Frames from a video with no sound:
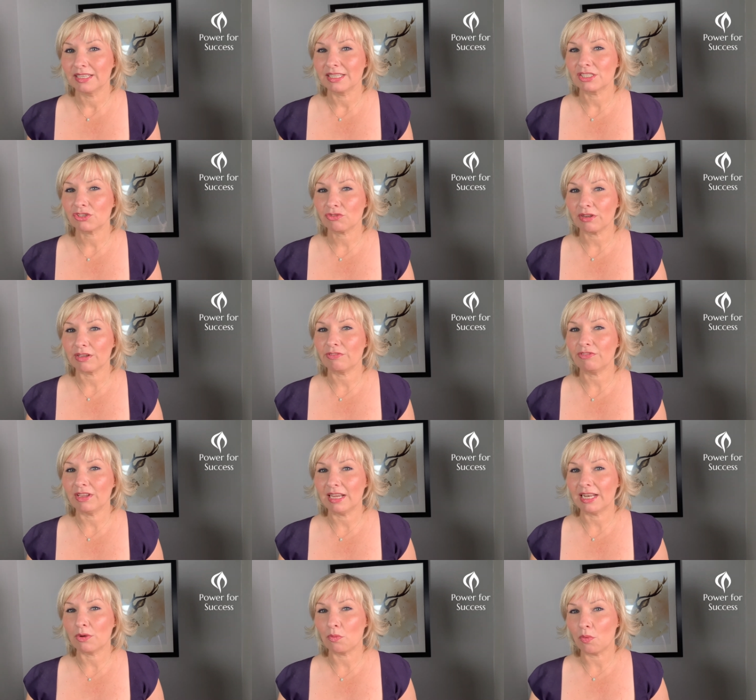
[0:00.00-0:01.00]
is to
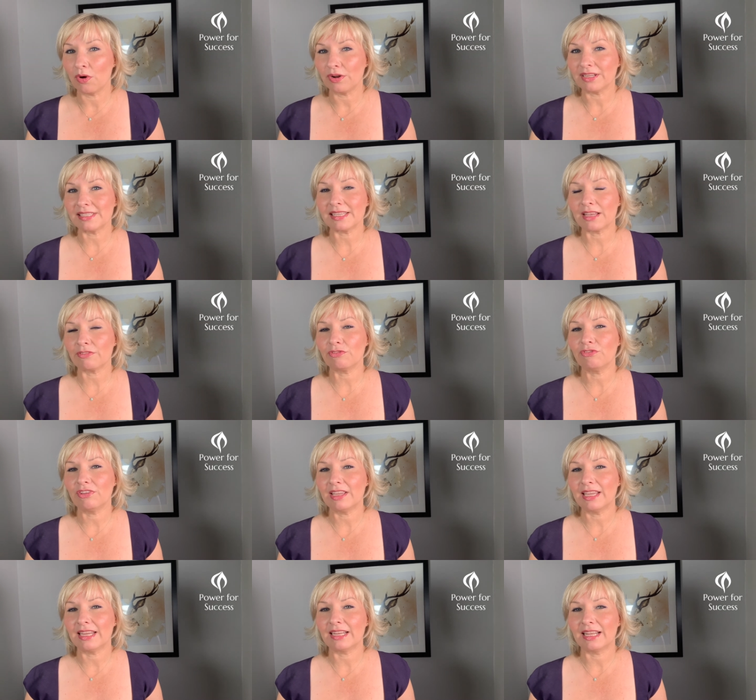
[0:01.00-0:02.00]
feeling. What is that
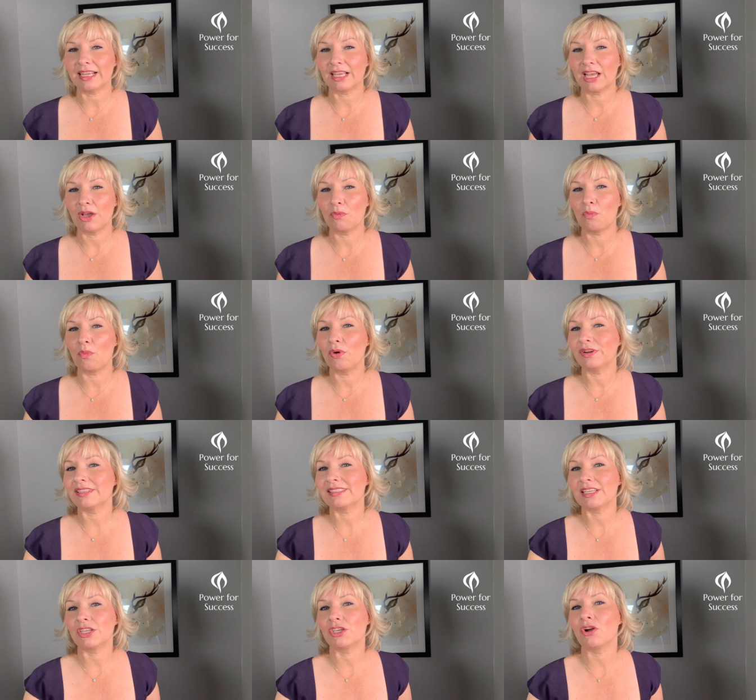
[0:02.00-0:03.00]
feeling and what
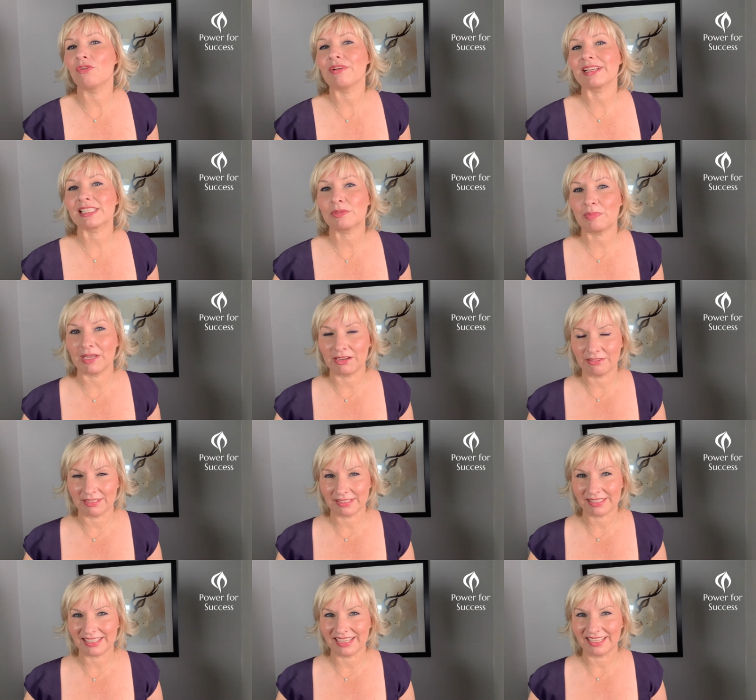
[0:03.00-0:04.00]
is it you're
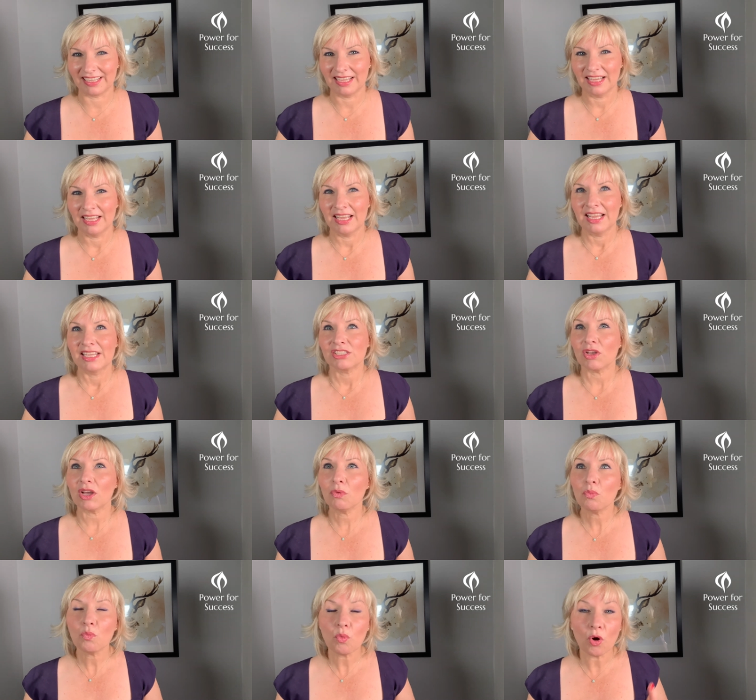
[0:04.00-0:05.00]
experiencing? So I
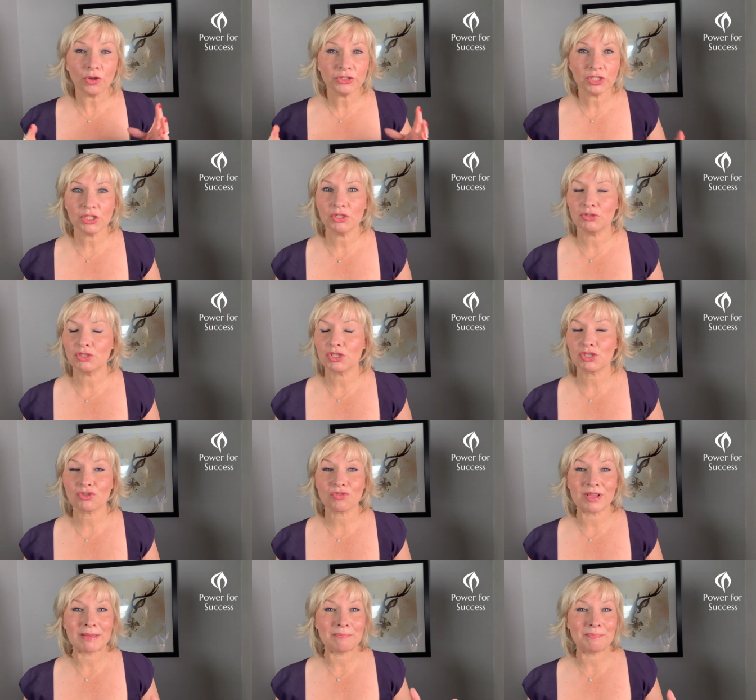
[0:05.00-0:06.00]
want you to
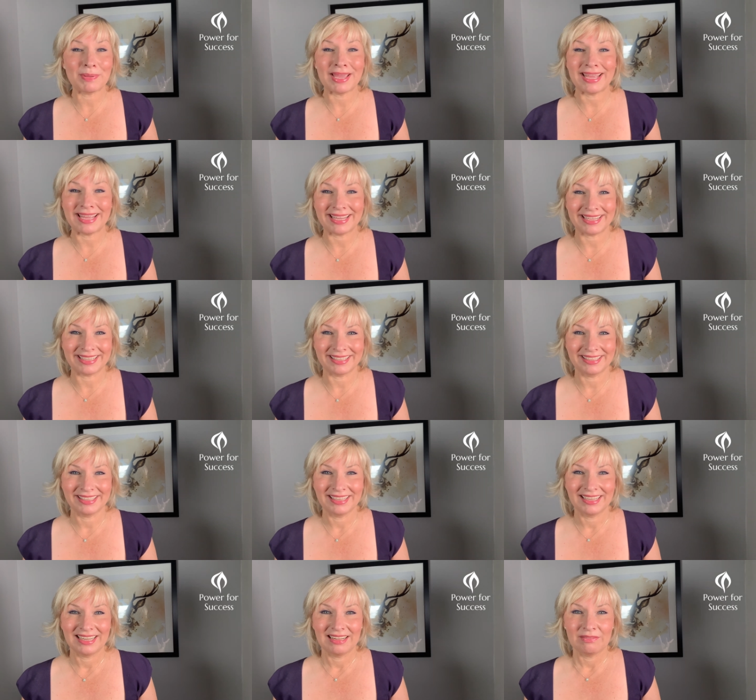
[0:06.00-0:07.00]
dream big
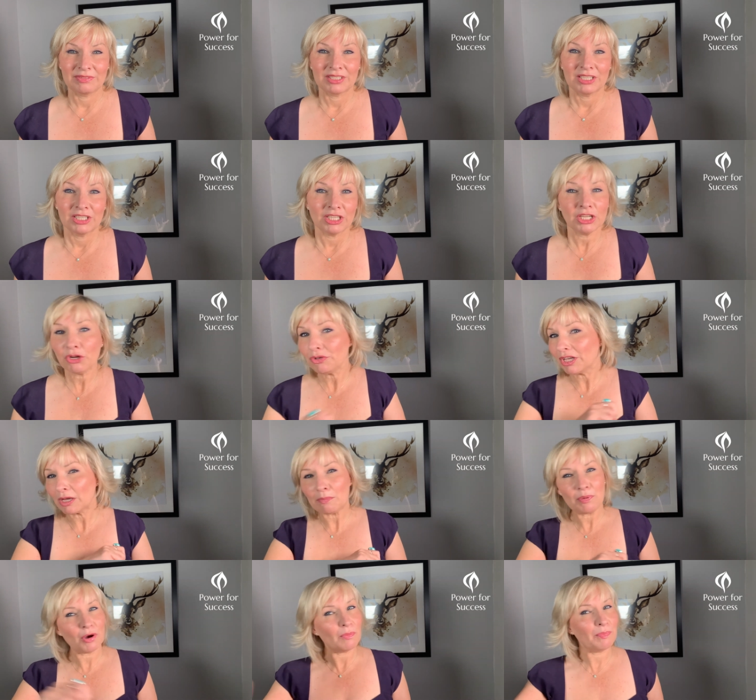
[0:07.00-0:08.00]
you know, you
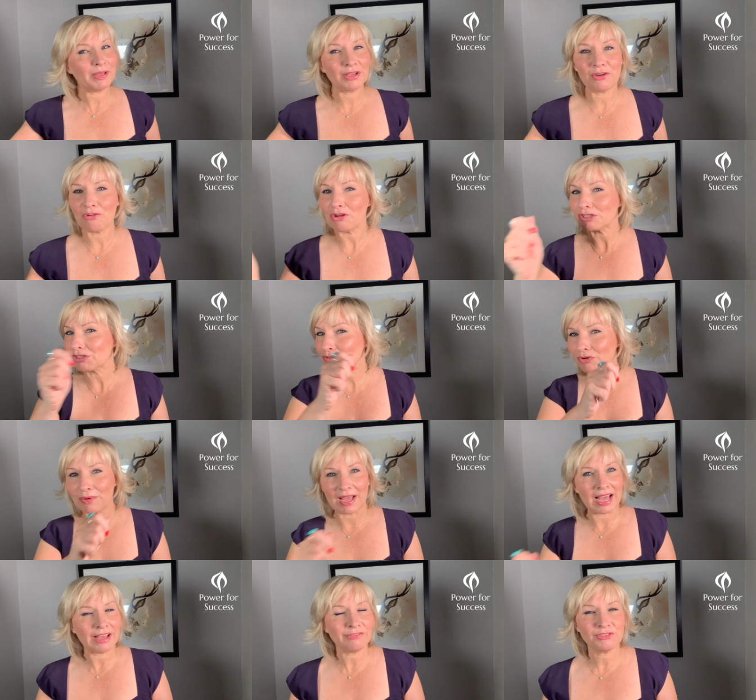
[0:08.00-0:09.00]
can put a big cross through
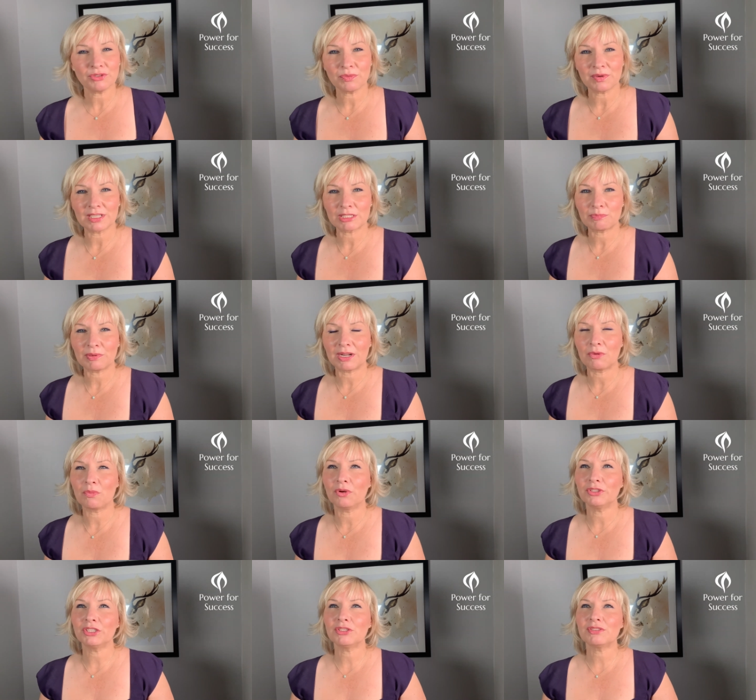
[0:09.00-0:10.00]
it afterwards, but I
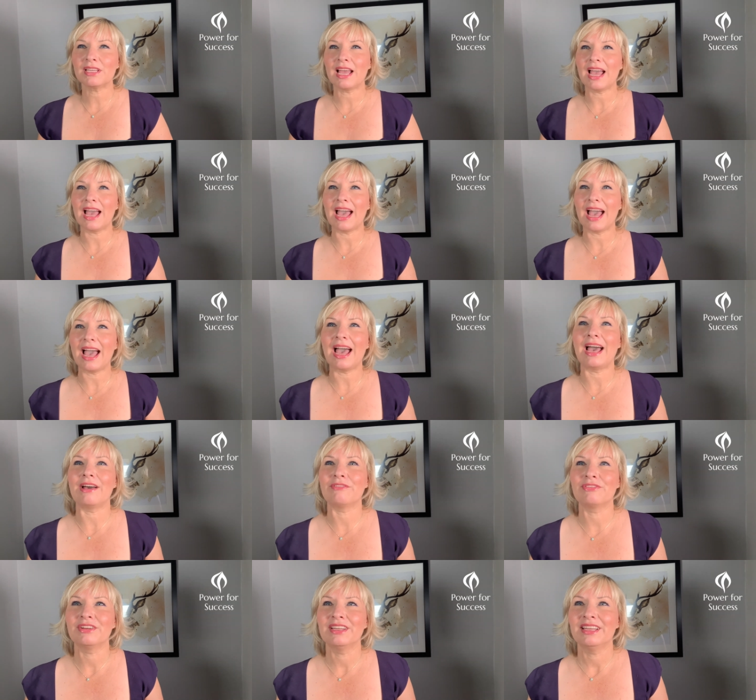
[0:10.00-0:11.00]
want you to
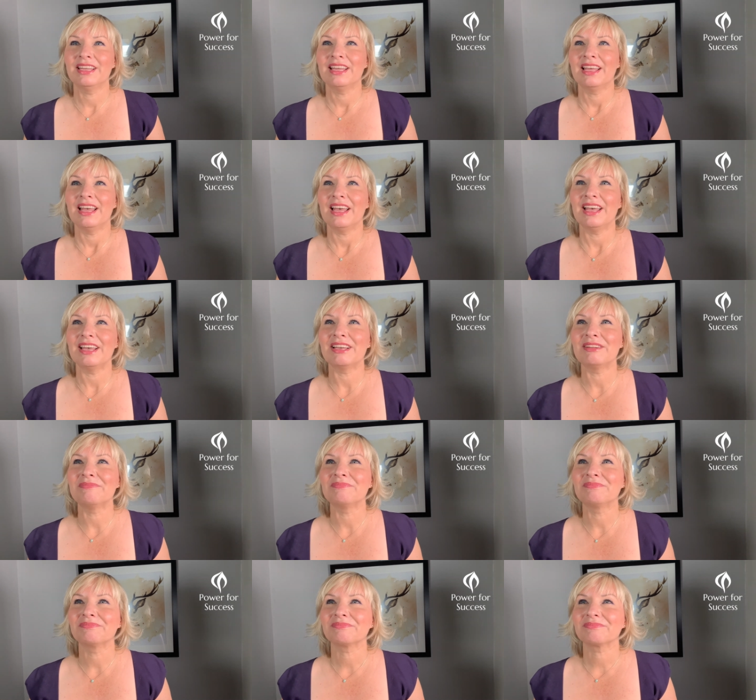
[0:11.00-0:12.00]
have
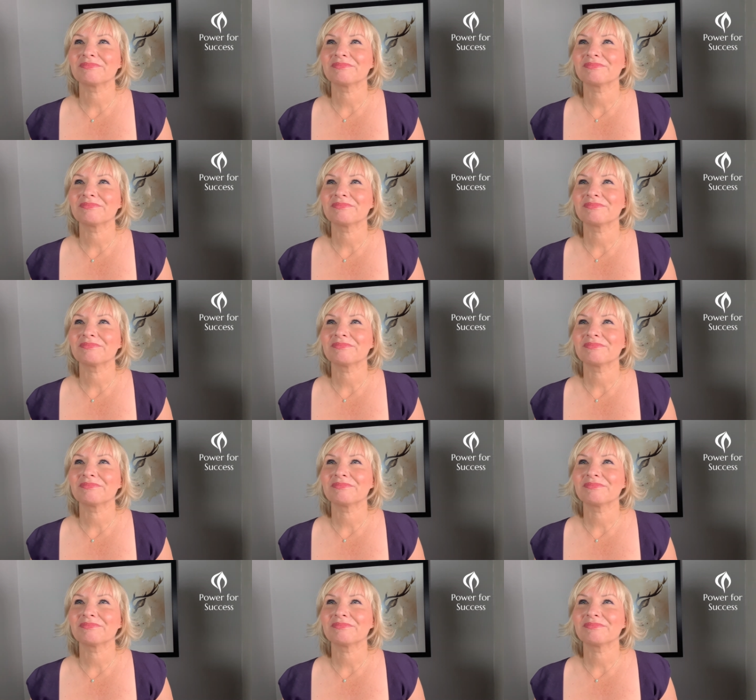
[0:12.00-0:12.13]
um,